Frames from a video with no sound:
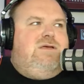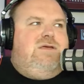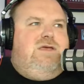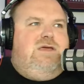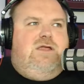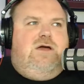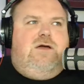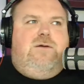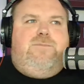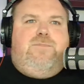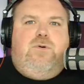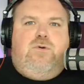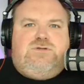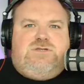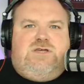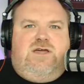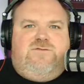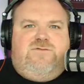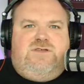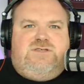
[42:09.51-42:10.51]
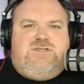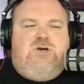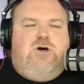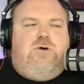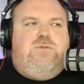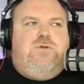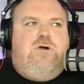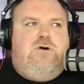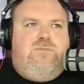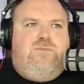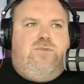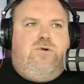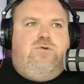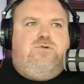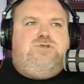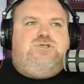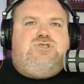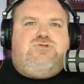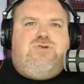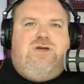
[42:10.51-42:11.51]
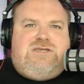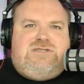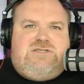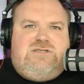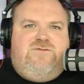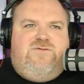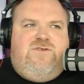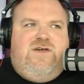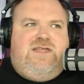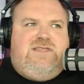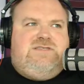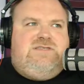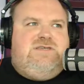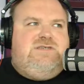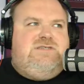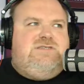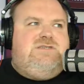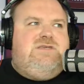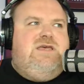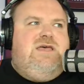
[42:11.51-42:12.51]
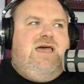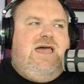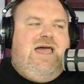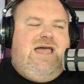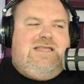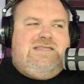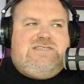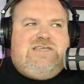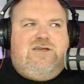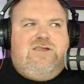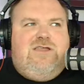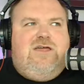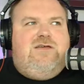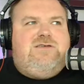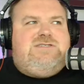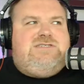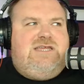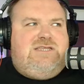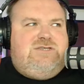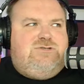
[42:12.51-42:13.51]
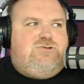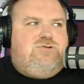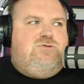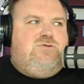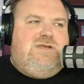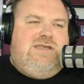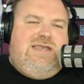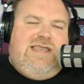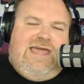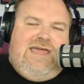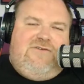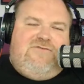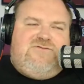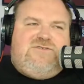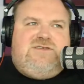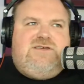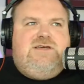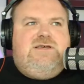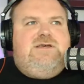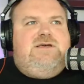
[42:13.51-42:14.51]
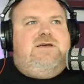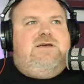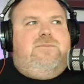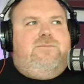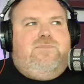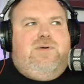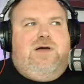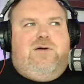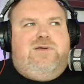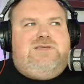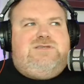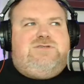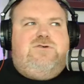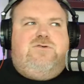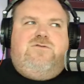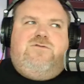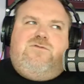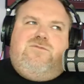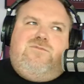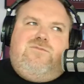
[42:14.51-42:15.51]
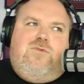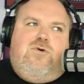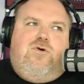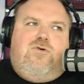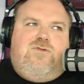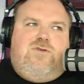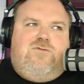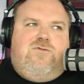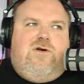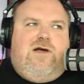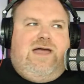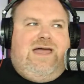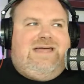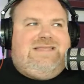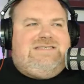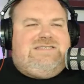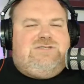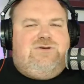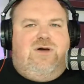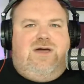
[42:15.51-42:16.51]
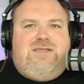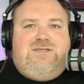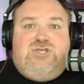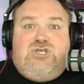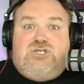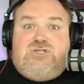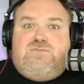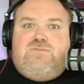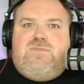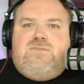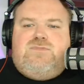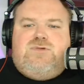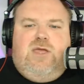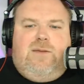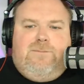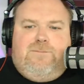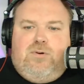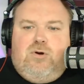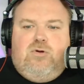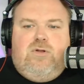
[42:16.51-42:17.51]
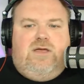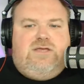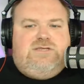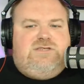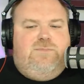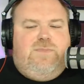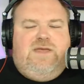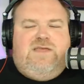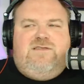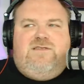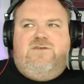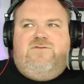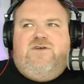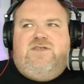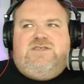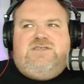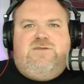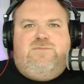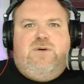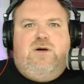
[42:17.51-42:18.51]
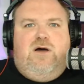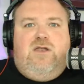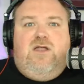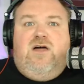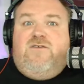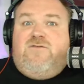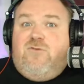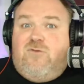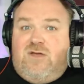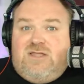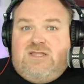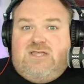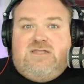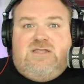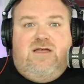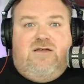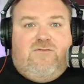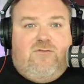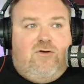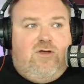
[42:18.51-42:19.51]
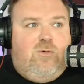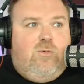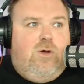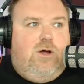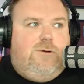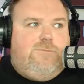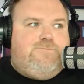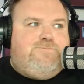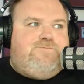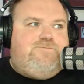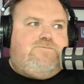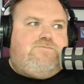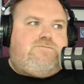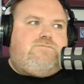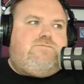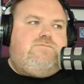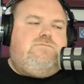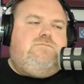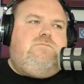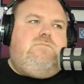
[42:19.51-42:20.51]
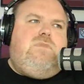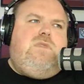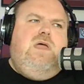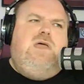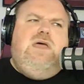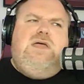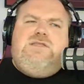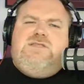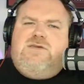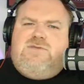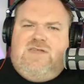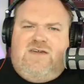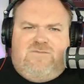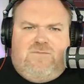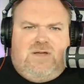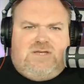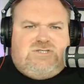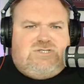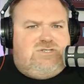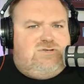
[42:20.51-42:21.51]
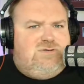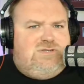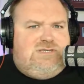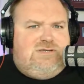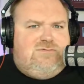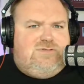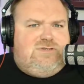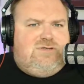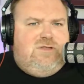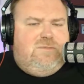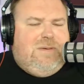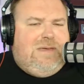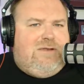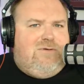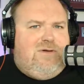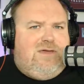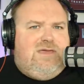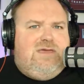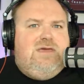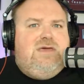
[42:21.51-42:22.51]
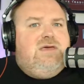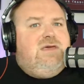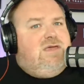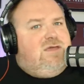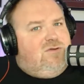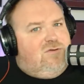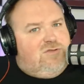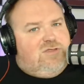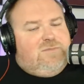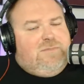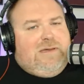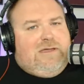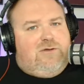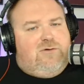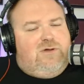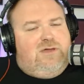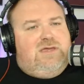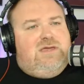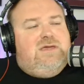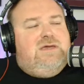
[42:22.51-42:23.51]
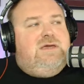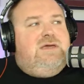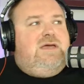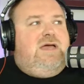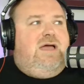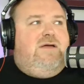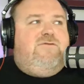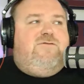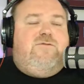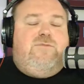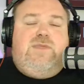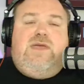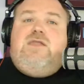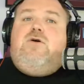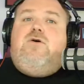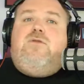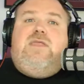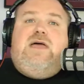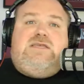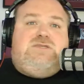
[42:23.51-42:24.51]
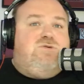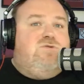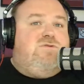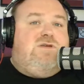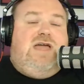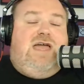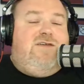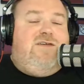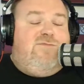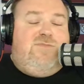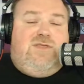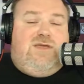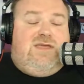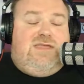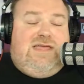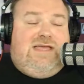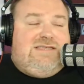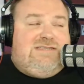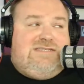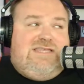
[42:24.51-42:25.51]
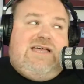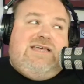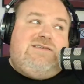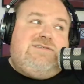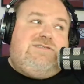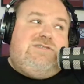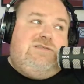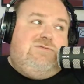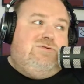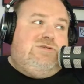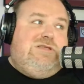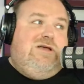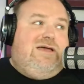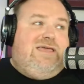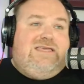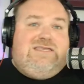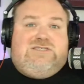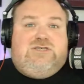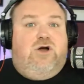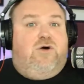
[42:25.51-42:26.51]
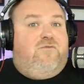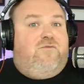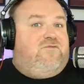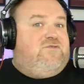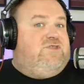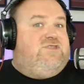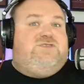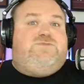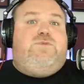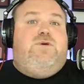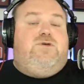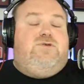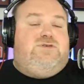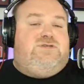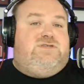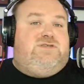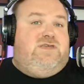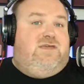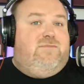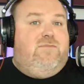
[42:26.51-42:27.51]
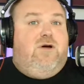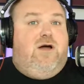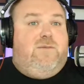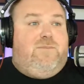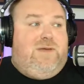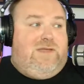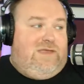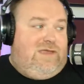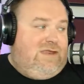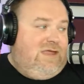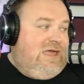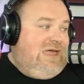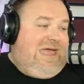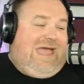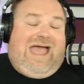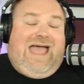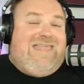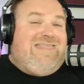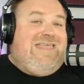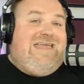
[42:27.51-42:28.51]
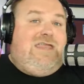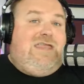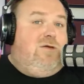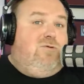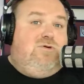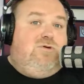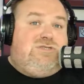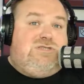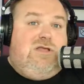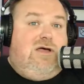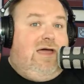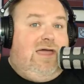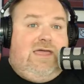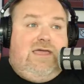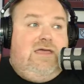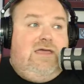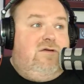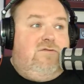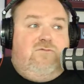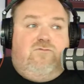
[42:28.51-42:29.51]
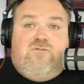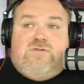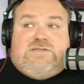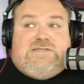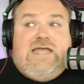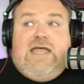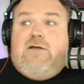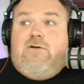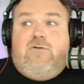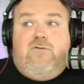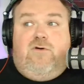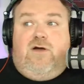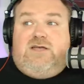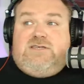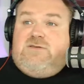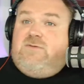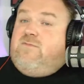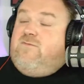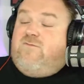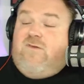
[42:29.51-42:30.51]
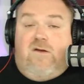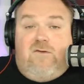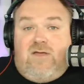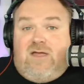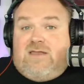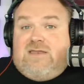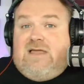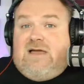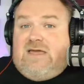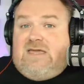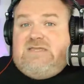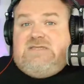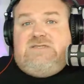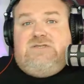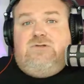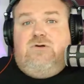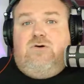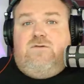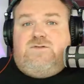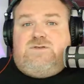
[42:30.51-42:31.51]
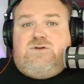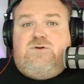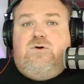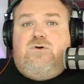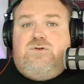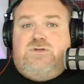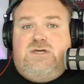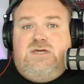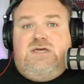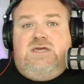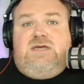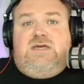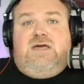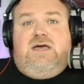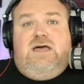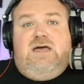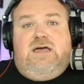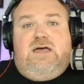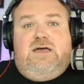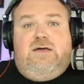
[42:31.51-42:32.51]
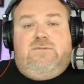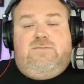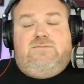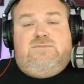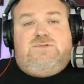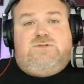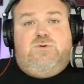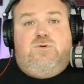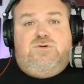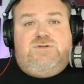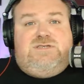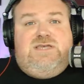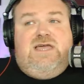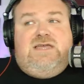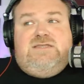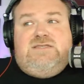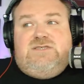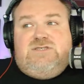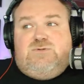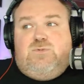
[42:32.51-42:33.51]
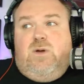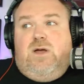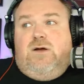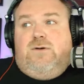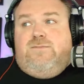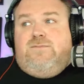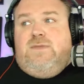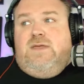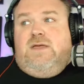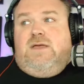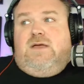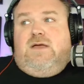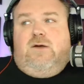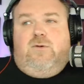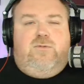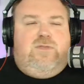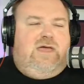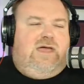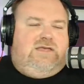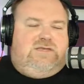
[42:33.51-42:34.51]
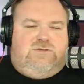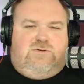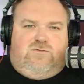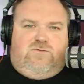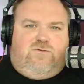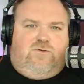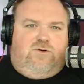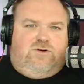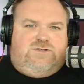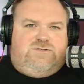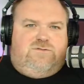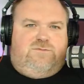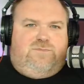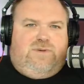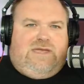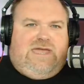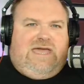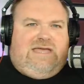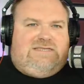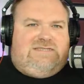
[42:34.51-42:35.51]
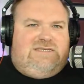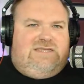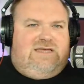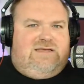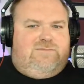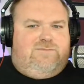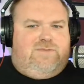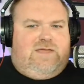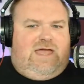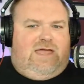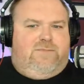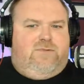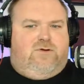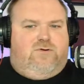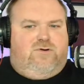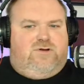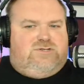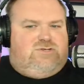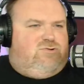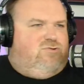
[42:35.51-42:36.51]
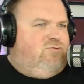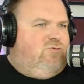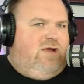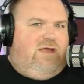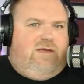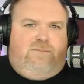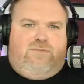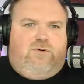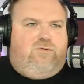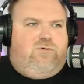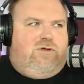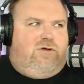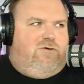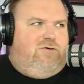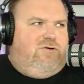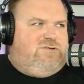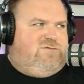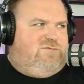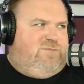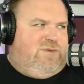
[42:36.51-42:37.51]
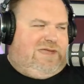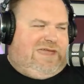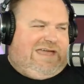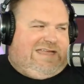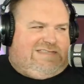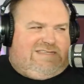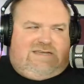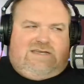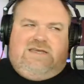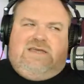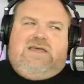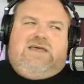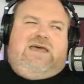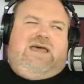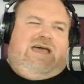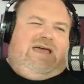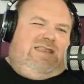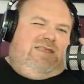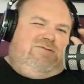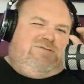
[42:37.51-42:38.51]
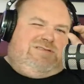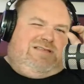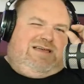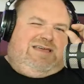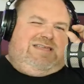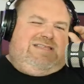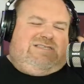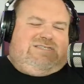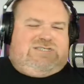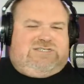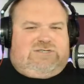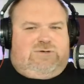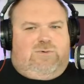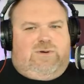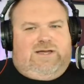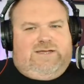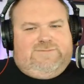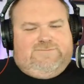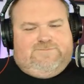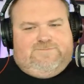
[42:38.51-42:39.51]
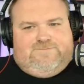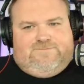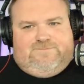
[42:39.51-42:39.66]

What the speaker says: You know, balls over the top, long balls, stretch the defenders, Antonio central and left, Bowen sort of more the right-hand side and just then pull those defenders apart. And I thought he did that very well. Didn't have much to do until the penalty. Got the penalty, and from then on, that sort of gave him that was like his confidence boost, in my opinion. And then he was like terrorizing. Very unlucky to not have scored towards the end as well. And when that sort of cross from Paqueta that came across, great ball across from Paqueta, and he was like inches away.